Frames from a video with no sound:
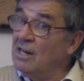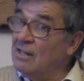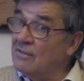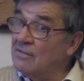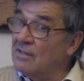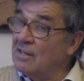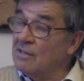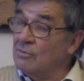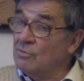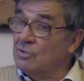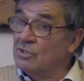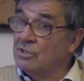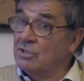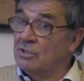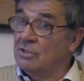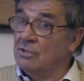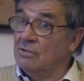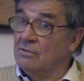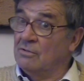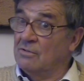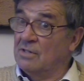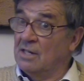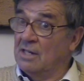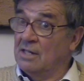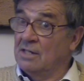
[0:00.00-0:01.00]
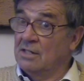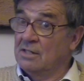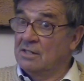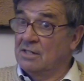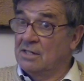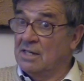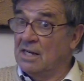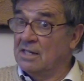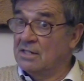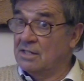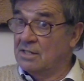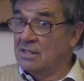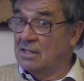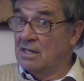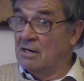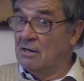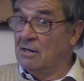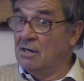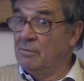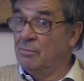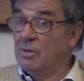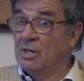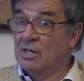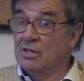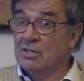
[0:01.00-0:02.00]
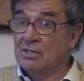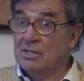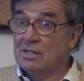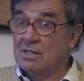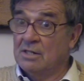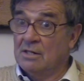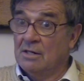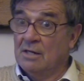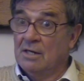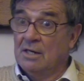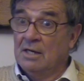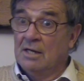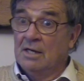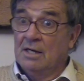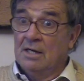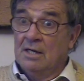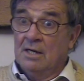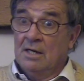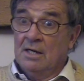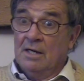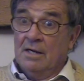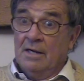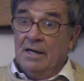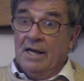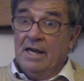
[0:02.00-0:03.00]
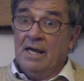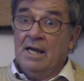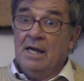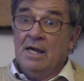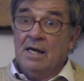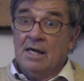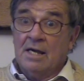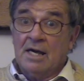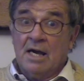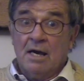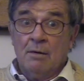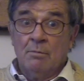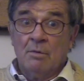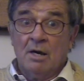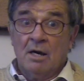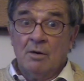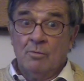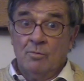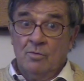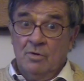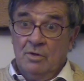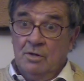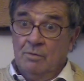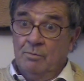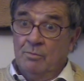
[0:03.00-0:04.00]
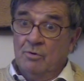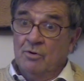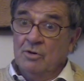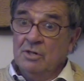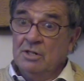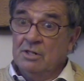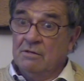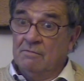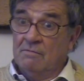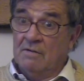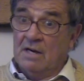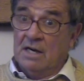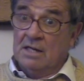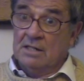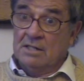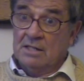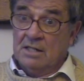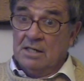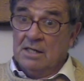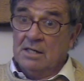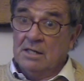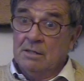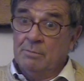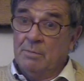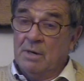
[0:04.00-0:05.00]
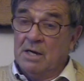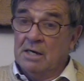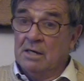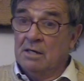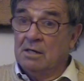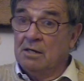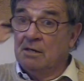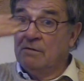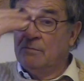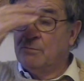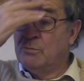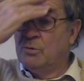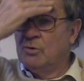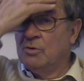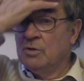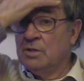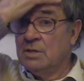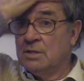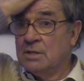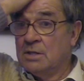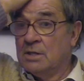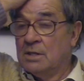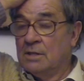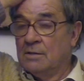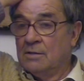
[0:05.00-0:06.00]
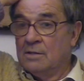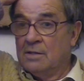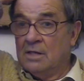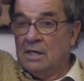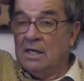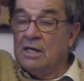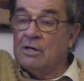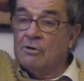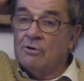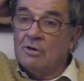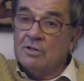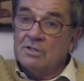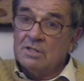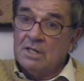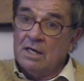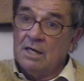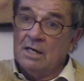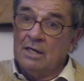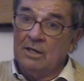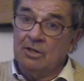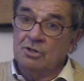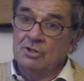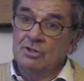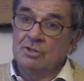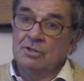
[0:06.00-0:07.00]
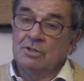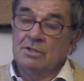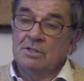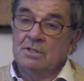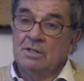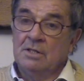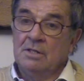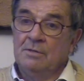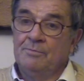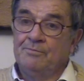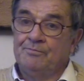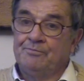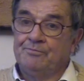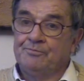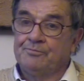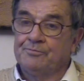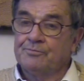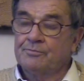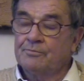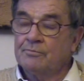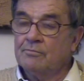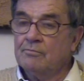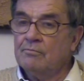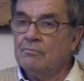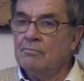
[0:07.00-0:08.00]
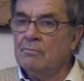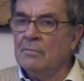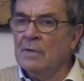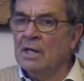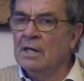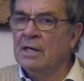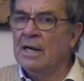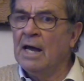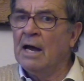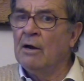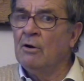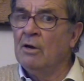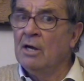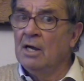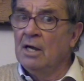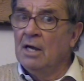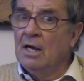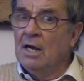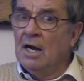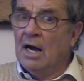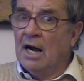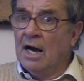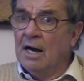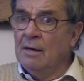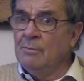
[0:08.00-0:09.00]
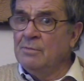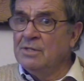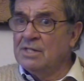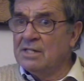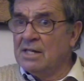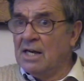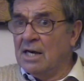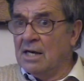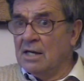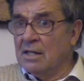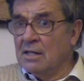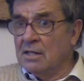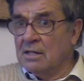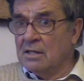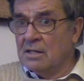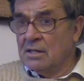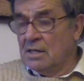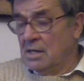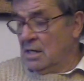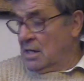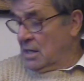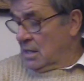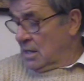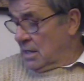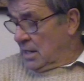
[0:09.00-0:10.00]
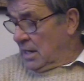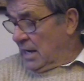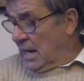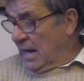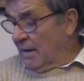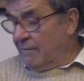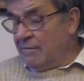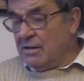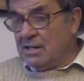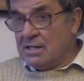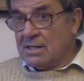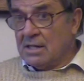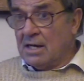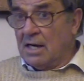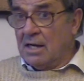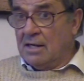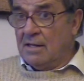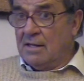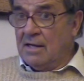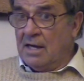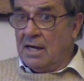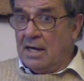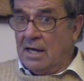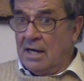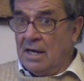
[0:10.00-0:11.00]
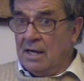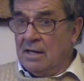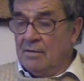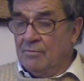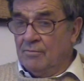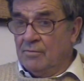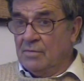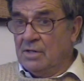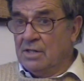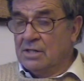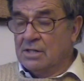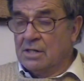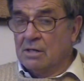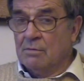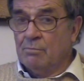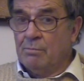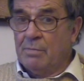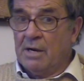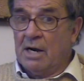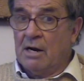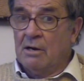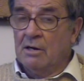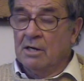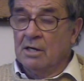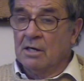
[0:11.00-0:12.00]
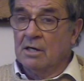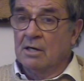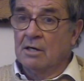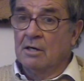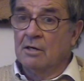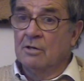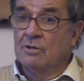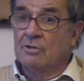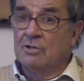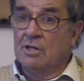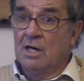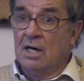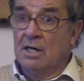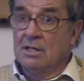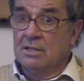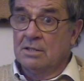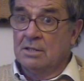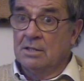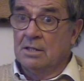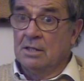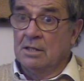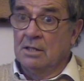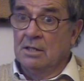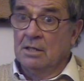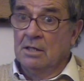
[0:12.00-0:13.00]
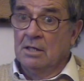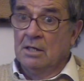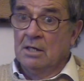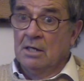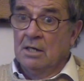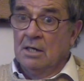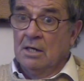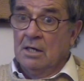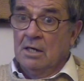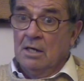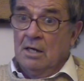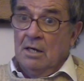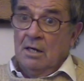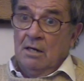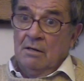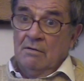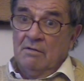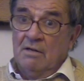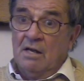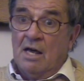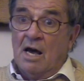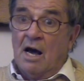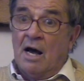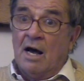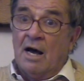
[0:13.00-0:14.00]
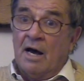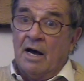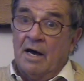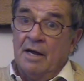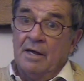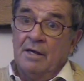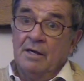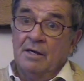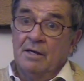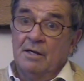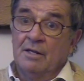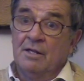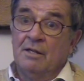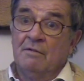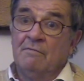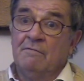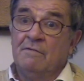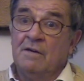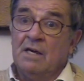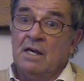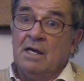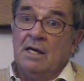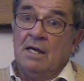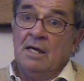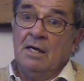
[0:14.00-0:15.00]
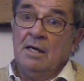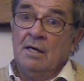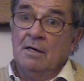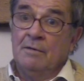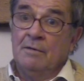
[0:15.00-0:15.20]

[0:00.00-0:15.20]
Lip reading: think it was two things necessarily, because he came up with the pointing vector independently of pointing, E cross H, you see. Now, I'm saying that Heaviside there is comparing and contrasting the I and the V,